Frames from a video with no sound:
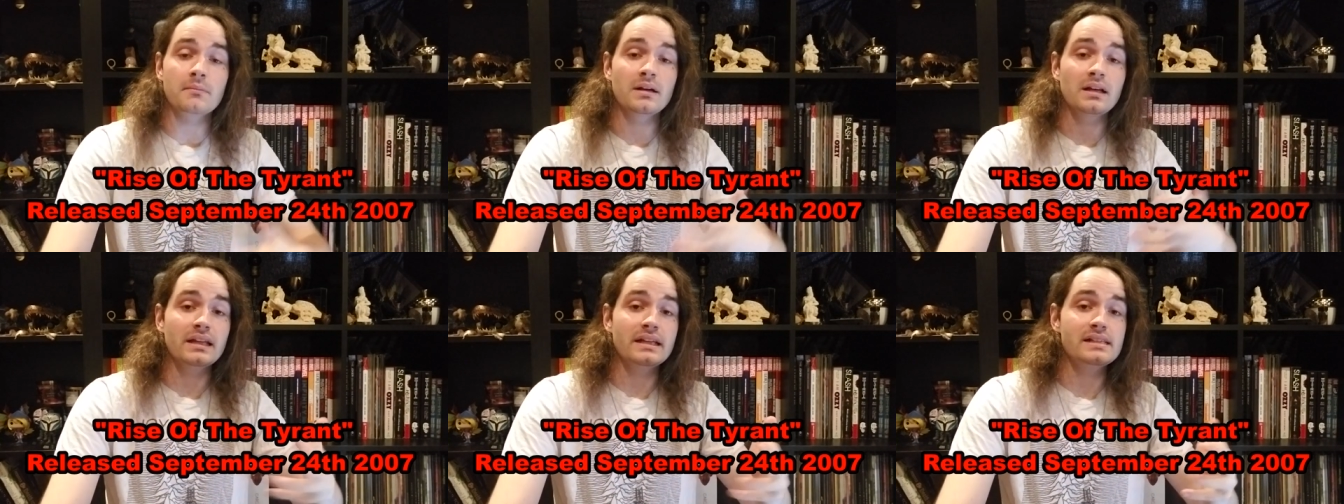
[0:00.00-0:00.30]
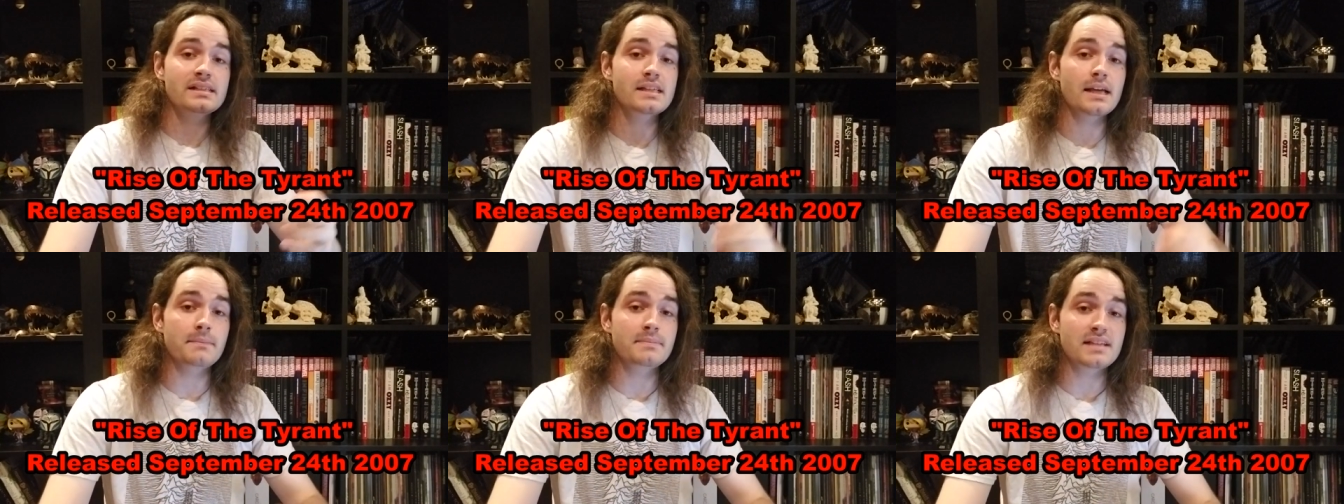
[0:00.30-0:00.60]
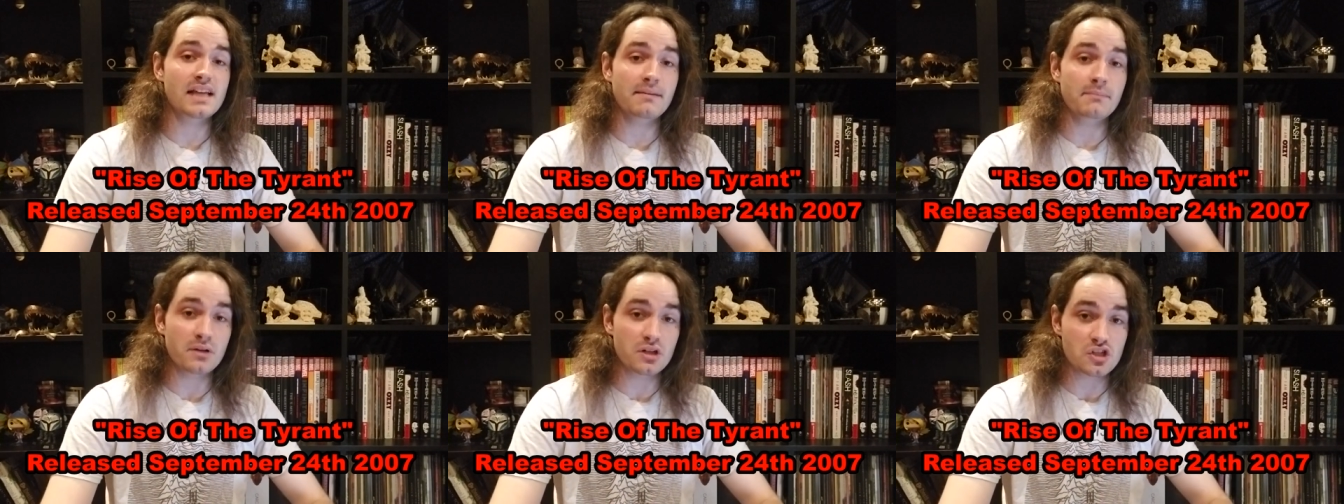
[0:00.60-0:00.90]
released
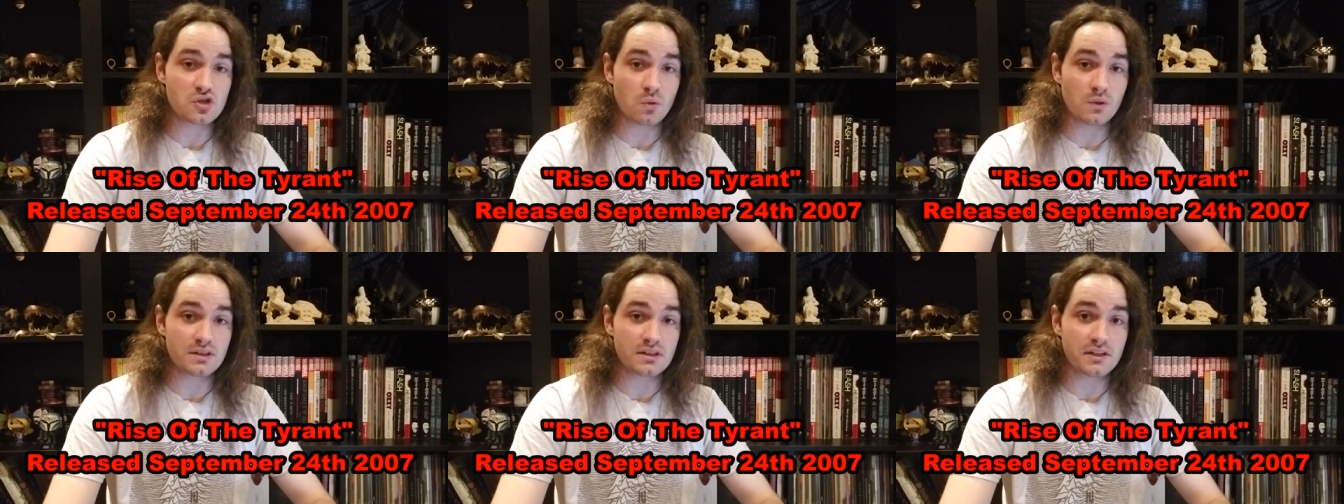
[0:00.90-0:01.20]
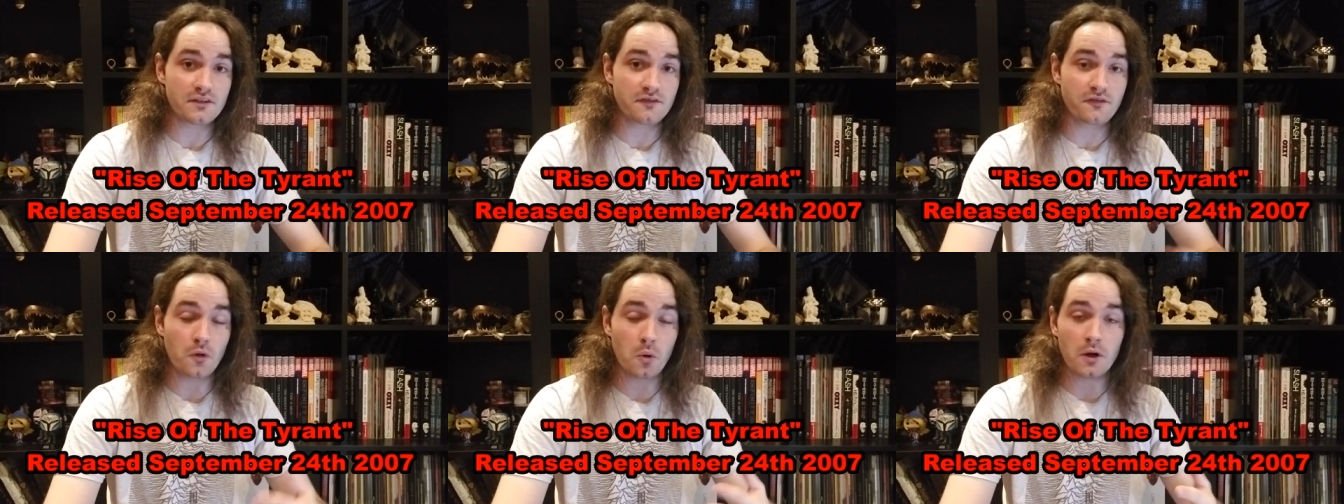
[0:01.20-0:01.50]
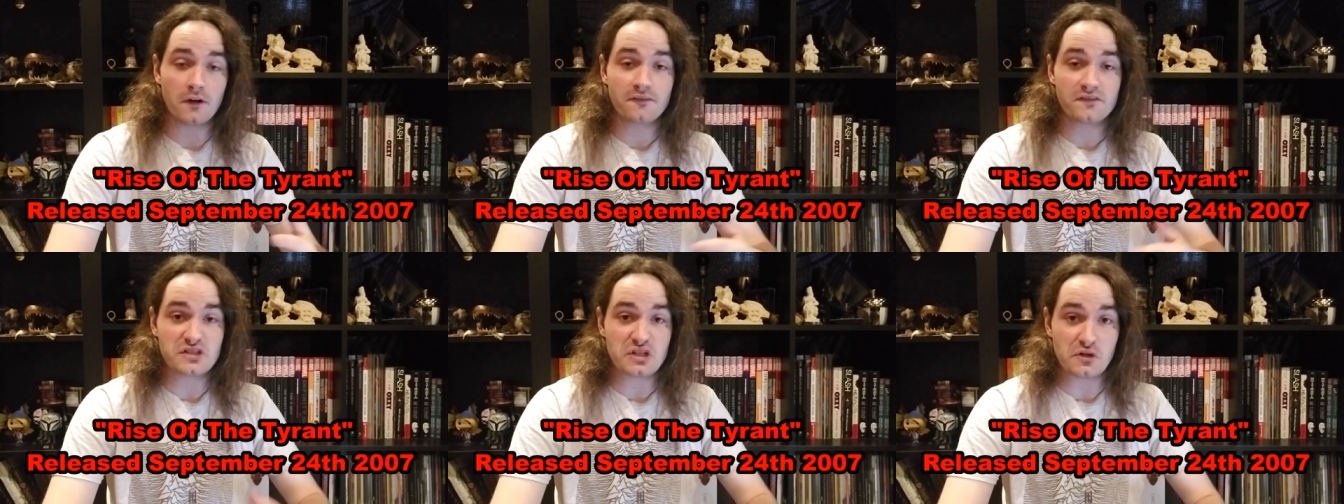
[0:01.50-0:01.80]
September
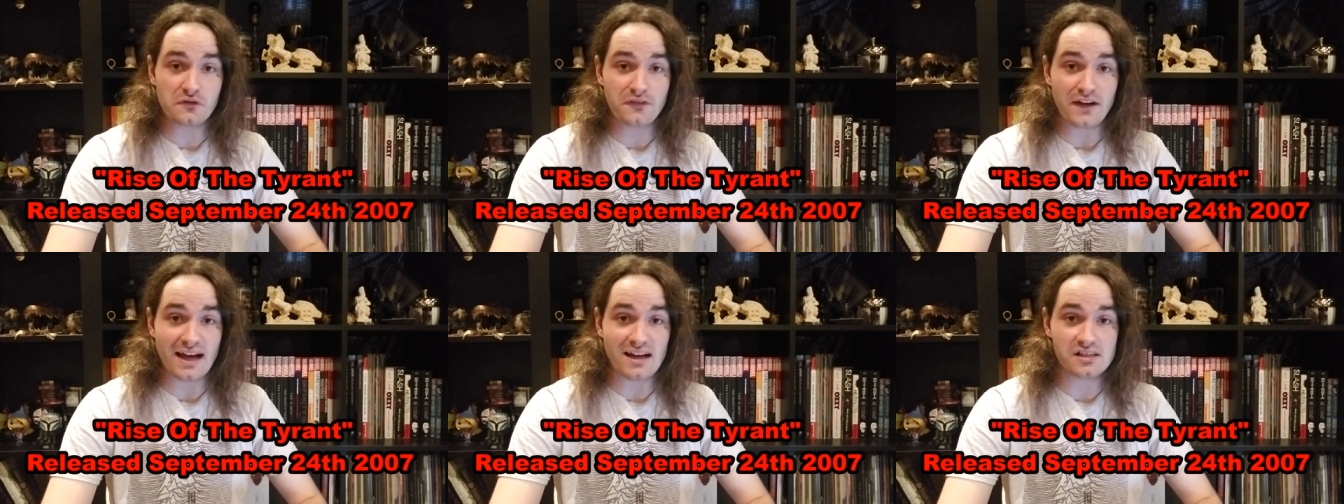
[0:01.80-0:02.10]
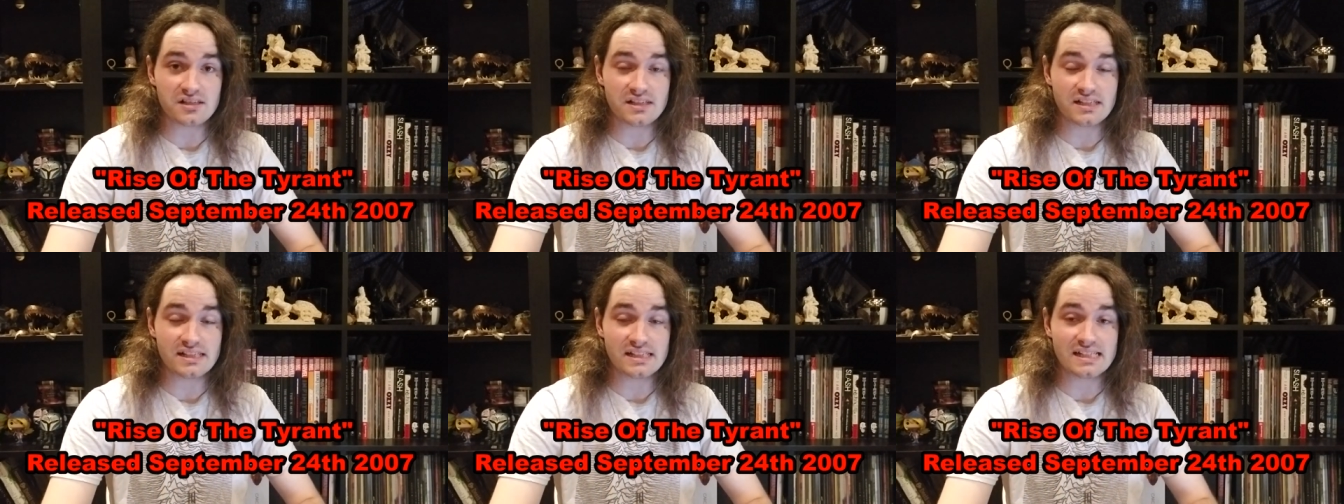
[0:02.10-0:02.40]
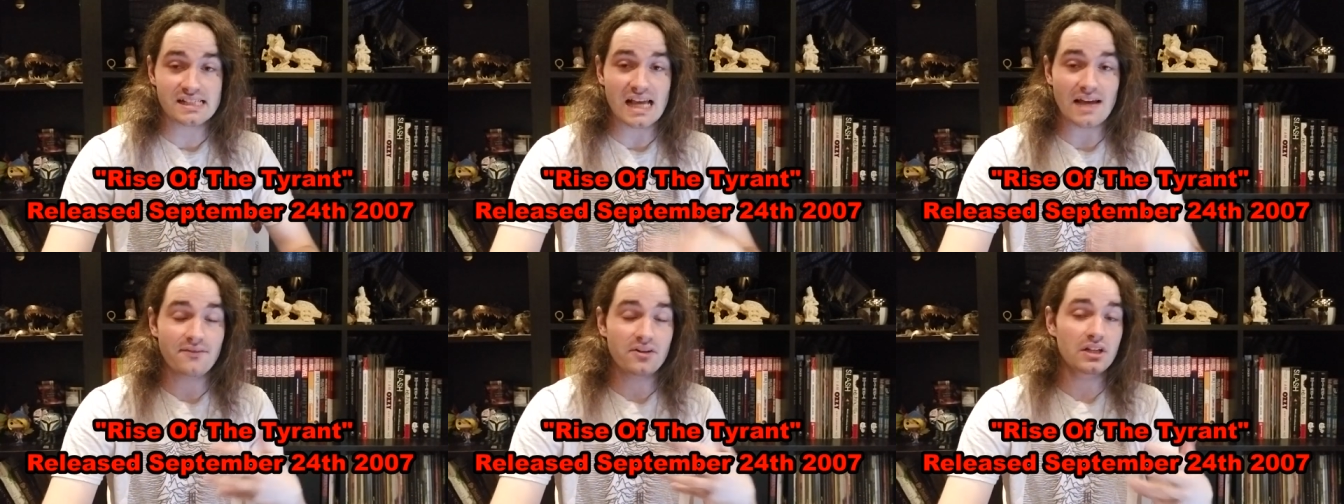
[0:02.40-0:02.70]
24th,
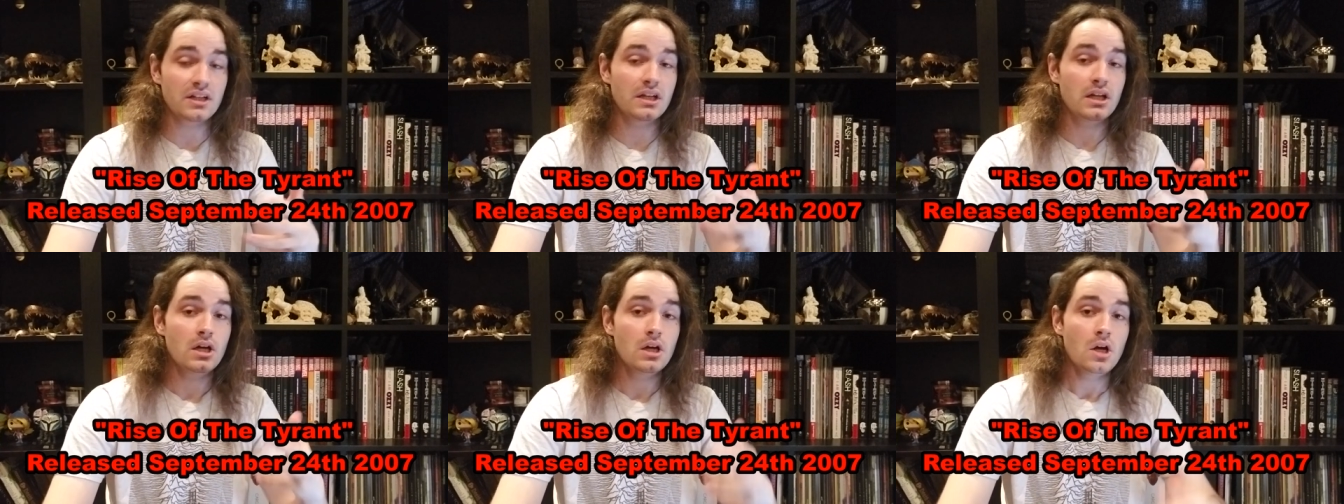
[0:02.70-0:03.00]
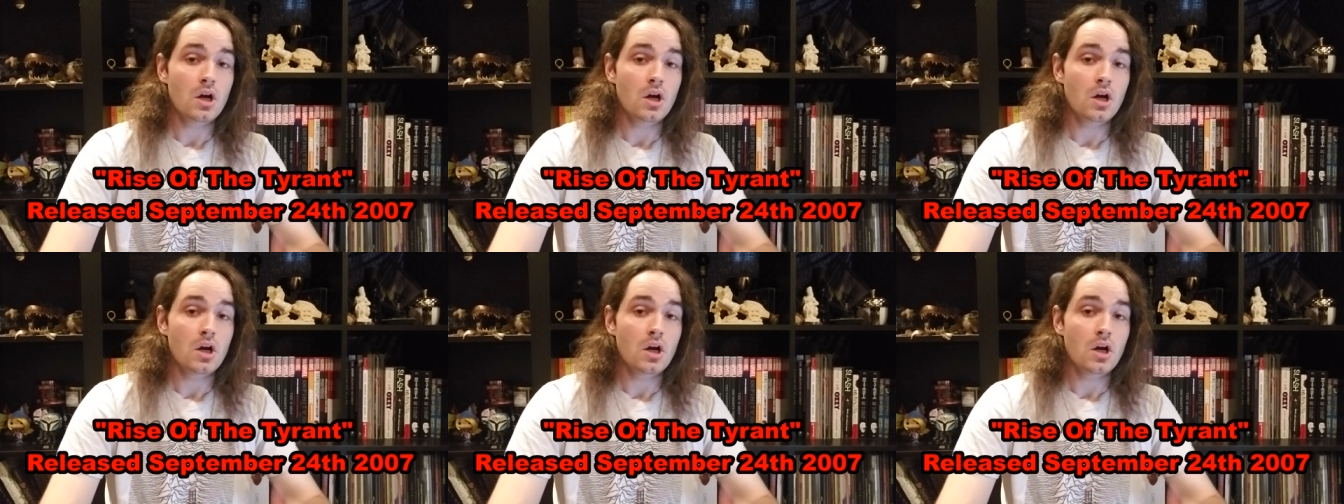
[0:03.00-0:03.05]
2007,